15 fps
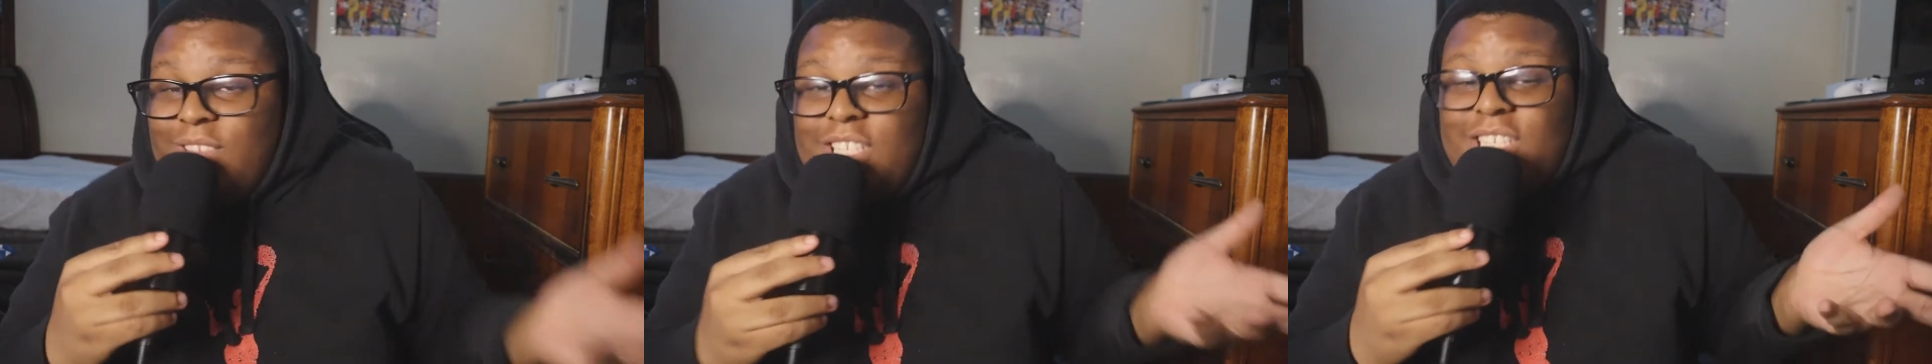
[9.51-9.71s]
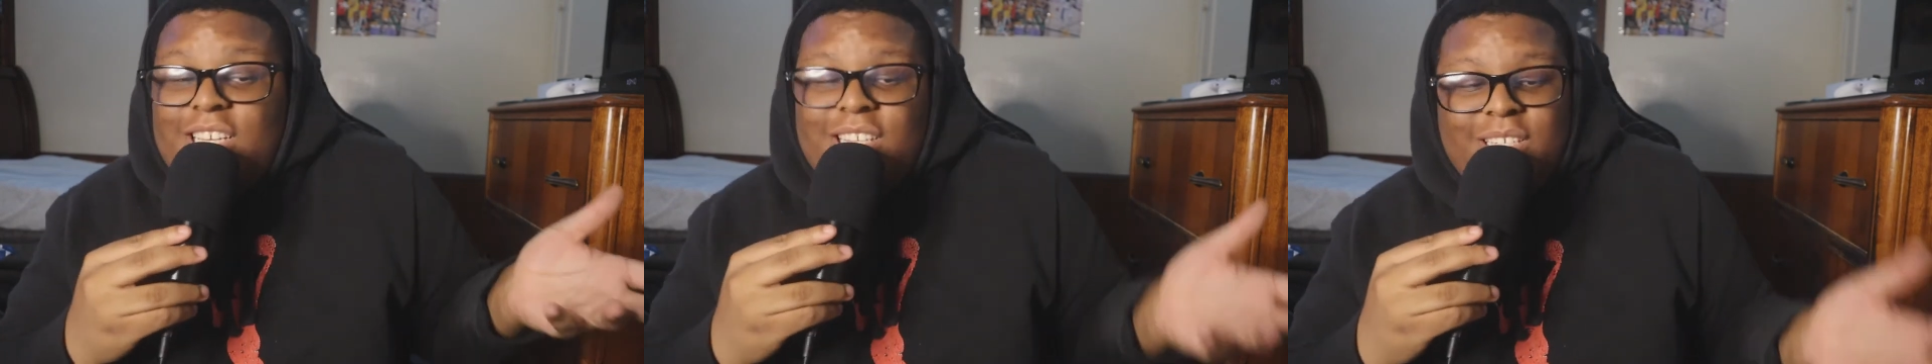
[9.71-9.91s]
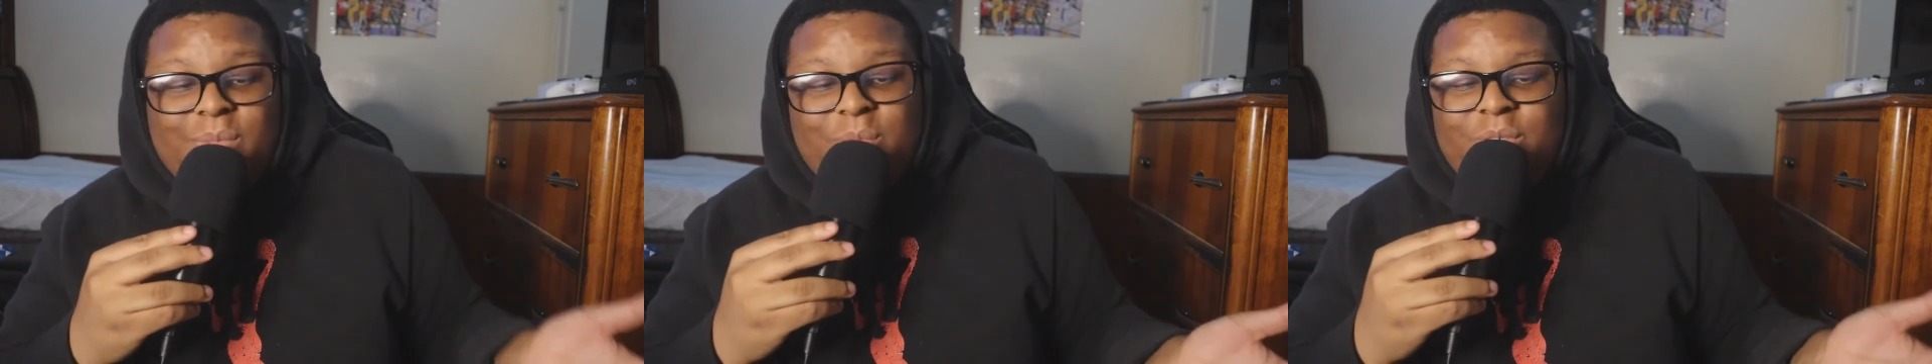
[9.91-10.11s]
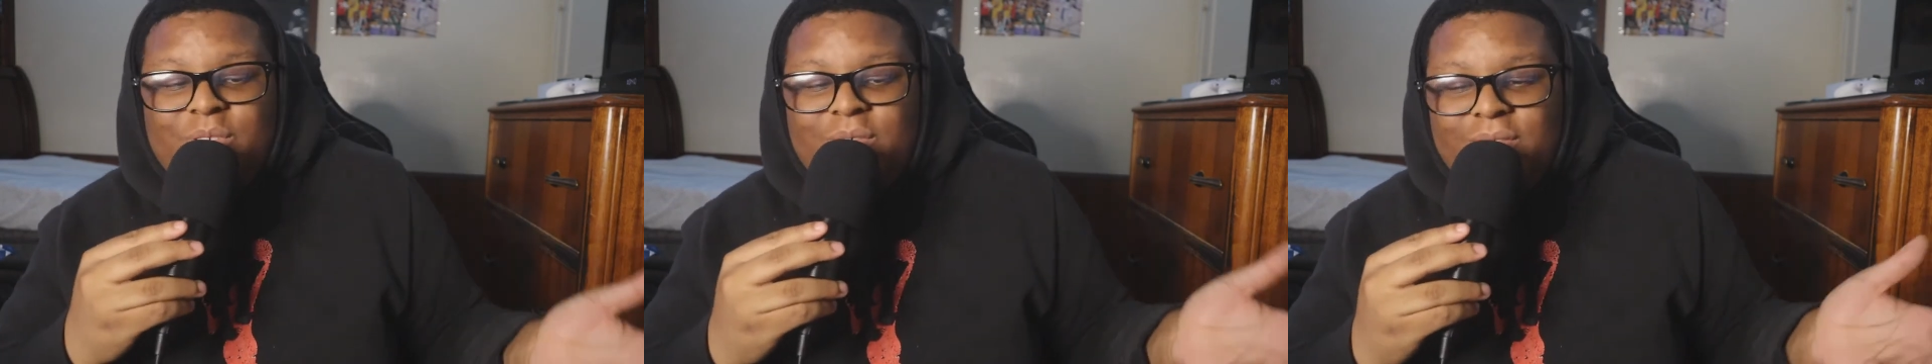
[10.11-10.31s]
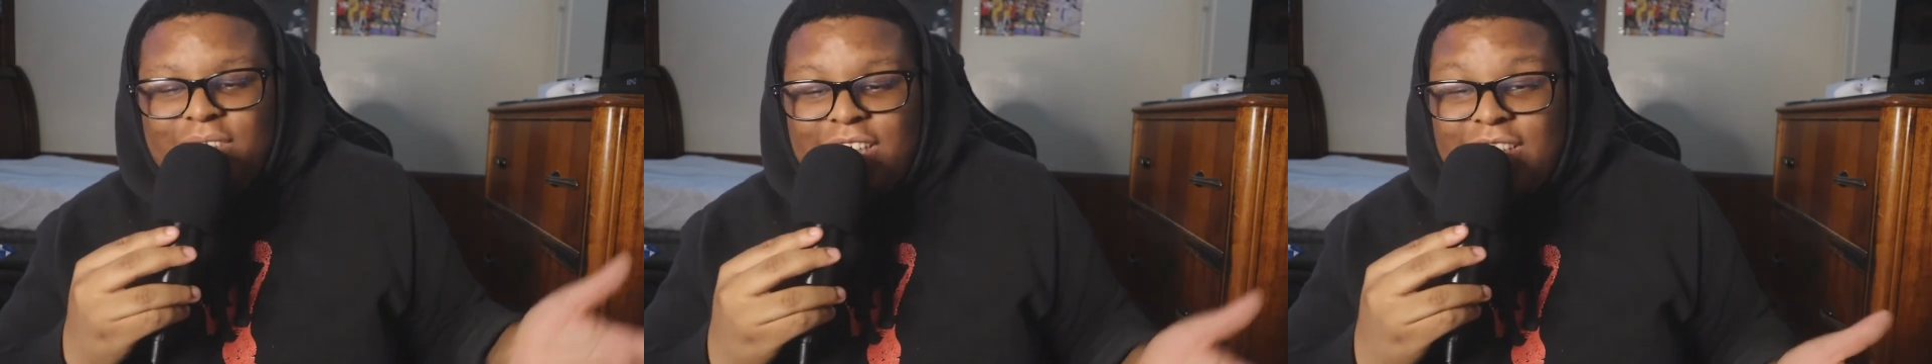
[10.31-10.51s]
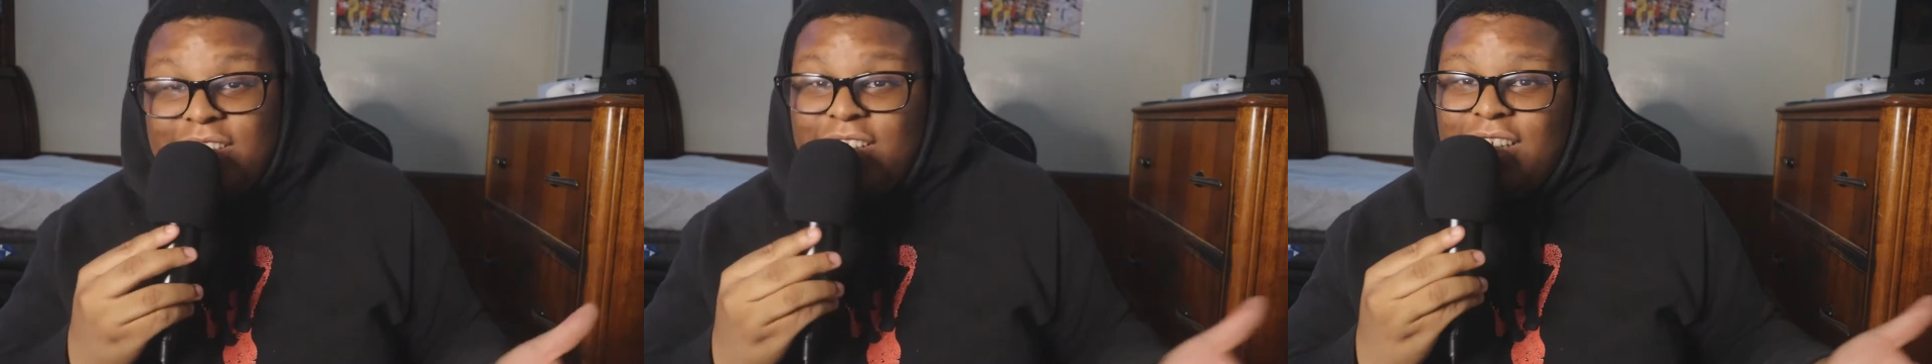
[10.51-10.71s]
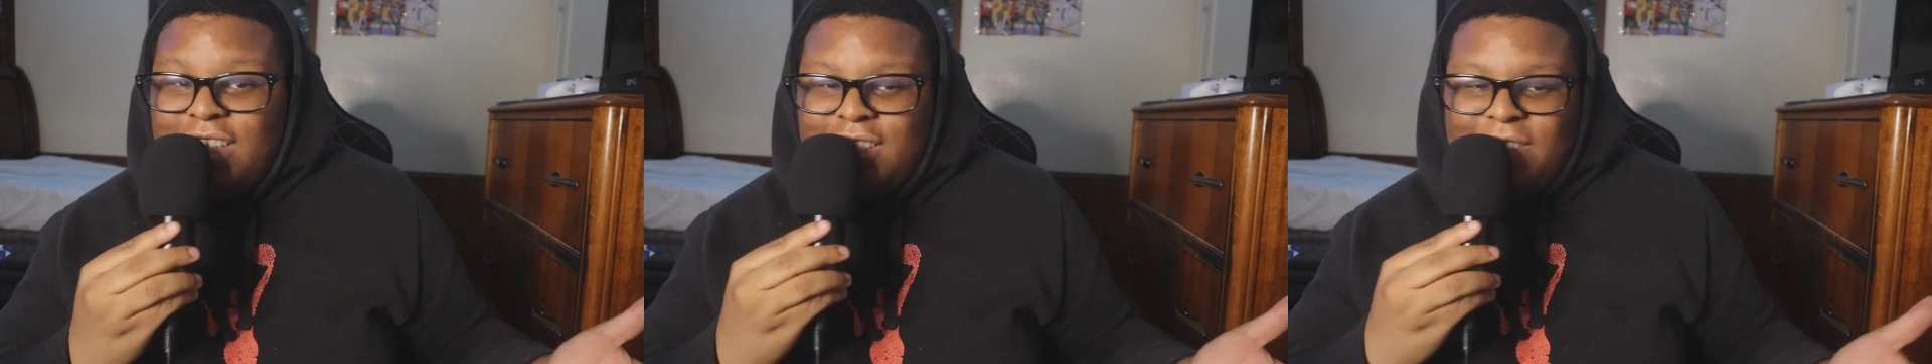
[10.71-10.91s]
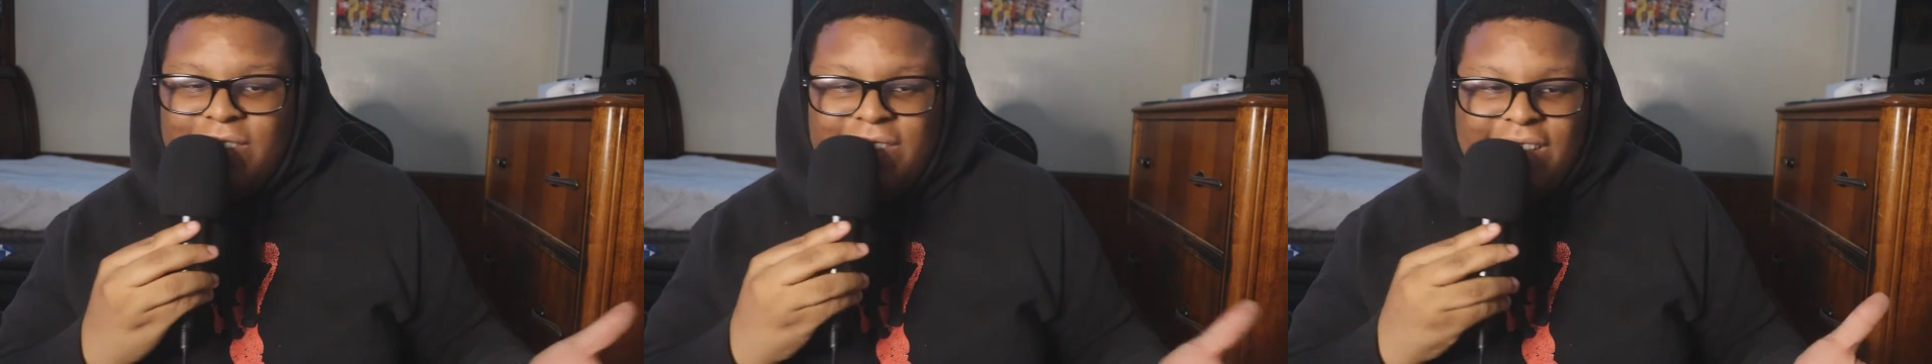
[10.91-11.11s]
It's that simple. That's all
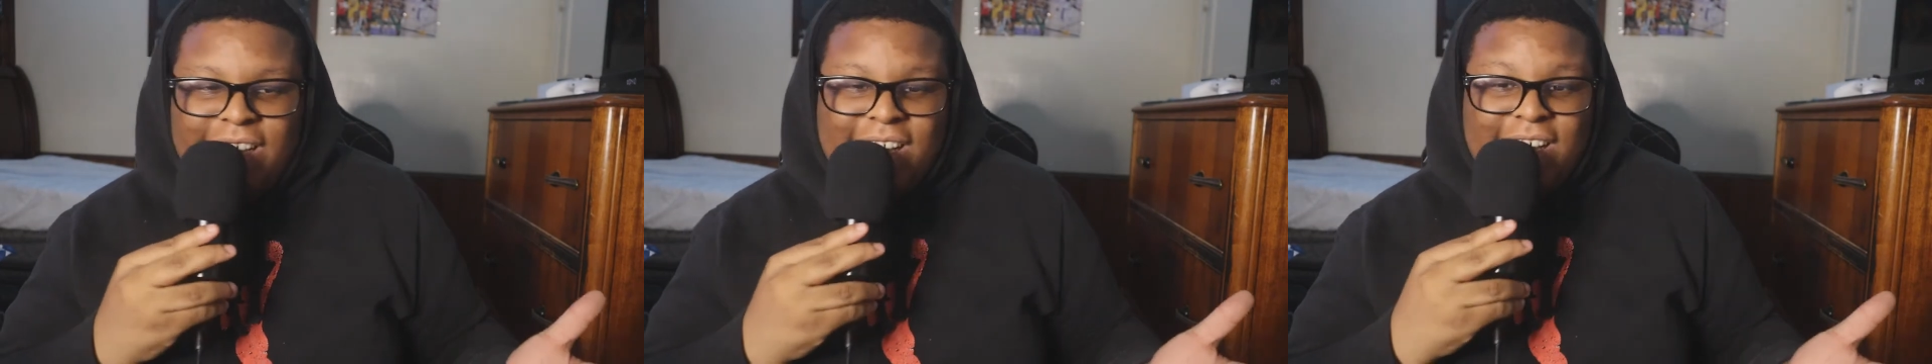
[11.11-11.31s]
I do.